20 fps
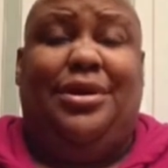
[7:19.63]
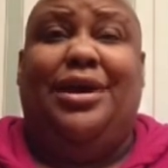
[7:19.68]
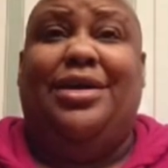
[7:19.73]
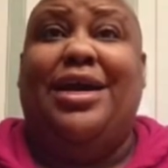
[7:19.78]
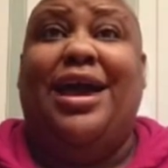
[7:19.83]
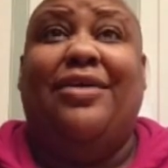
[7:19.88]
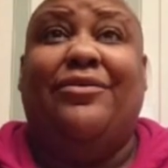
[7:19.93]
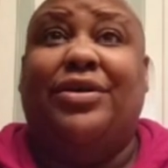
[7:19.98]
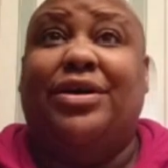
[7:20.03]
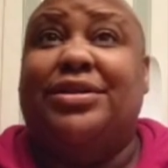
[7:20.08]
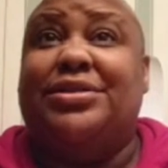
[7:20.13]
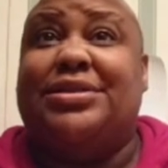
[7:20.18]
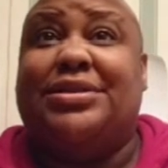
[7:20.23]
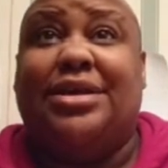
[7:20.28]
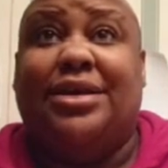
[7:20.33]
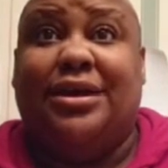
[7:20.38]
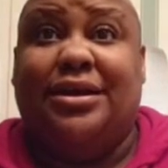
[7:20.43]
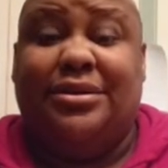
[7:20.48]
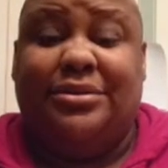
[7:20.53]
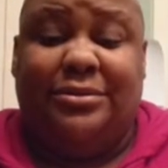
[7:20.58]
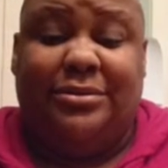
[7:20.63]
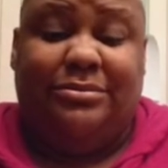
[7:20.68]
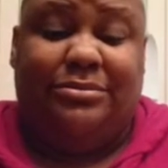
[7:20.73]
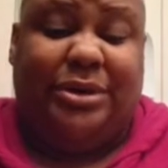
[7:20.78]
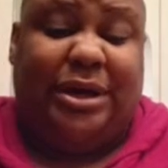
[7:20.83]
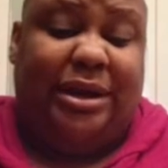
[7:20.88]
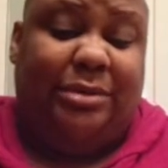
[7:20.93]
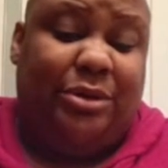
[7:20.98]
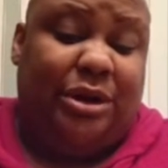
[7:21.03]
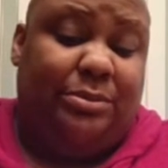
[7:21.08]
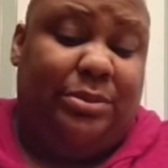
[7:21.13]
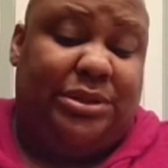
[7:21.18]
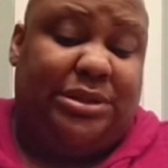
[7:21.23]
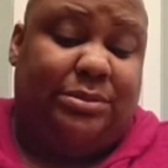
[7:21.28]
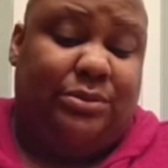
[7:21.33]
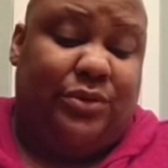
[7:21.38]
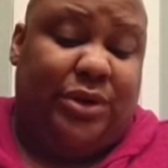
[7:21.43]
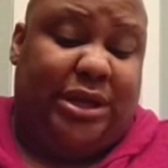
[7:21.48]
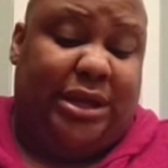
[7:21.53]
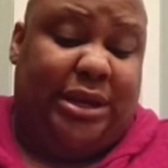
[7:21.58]
Okay, I have good skin, but I'm going to
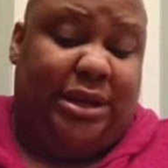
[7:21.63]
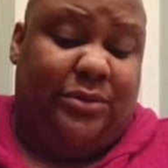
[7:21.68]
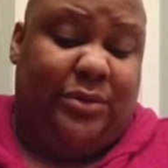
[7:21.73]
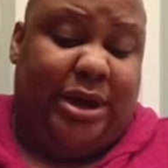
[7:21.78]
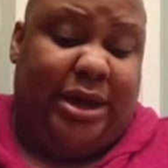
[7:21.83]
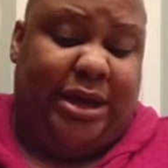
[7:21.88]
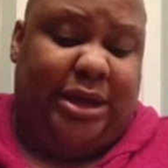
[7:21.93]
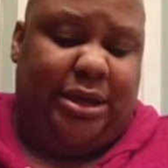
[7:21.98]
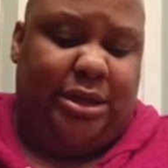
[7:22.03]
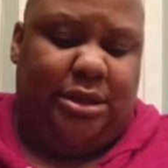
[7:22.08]
put some on anyway.